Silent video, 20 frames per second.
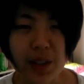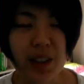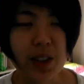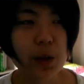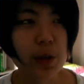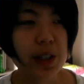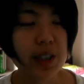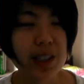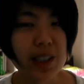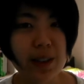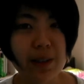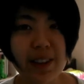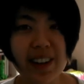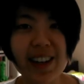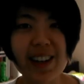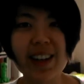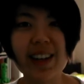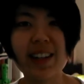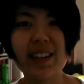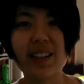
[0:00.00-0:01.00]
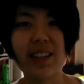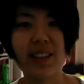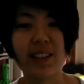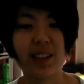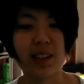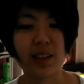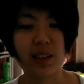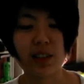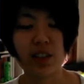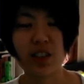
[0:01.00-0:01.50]
Creativity is
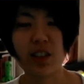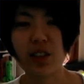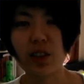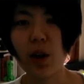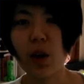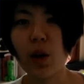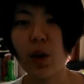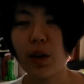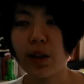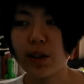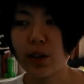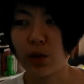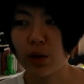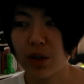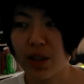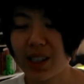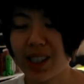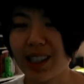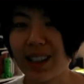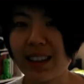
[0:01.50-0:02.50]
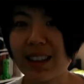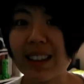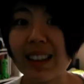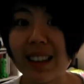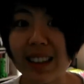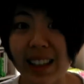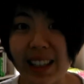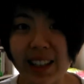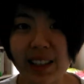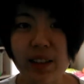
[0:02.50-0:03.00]
so intrinsically
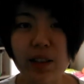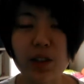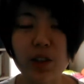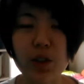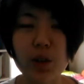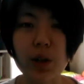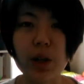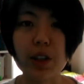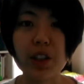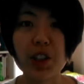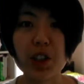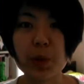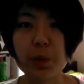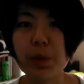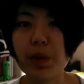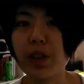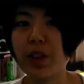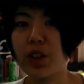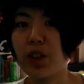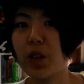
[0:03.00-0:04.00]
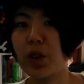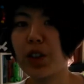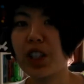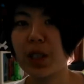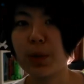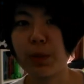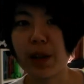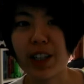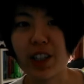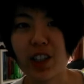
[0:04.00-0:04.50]
linked to our spiritual
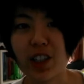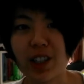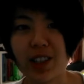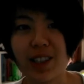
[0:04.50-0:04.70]
expression.